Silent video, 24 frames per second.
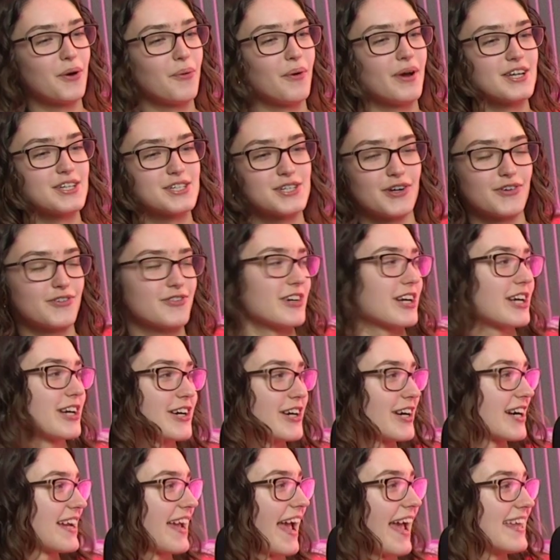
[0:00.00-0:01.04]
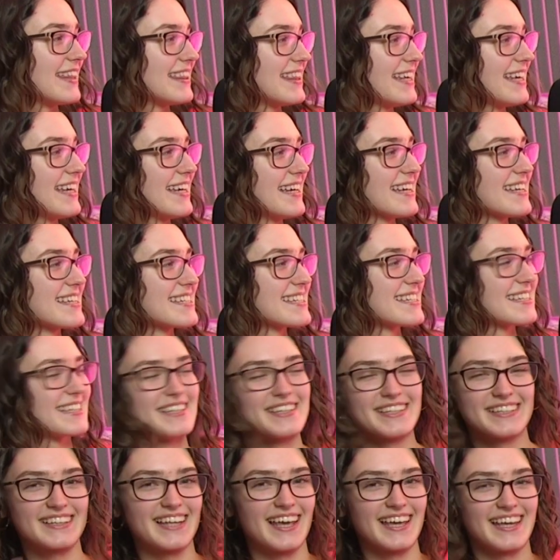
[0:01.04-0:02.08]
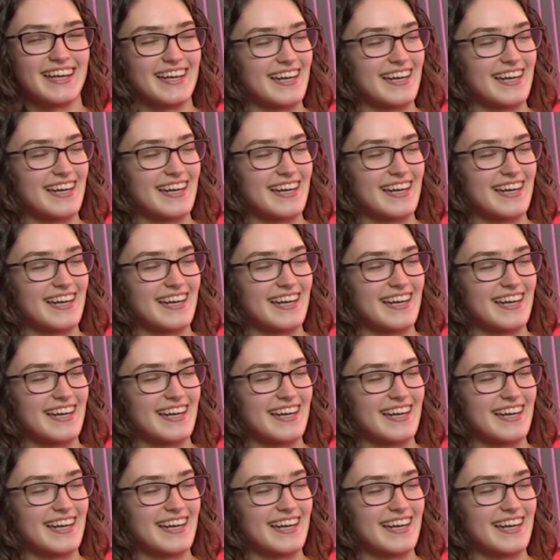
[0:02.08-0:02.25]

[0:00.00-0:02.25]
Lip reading: going to recreate these? Like,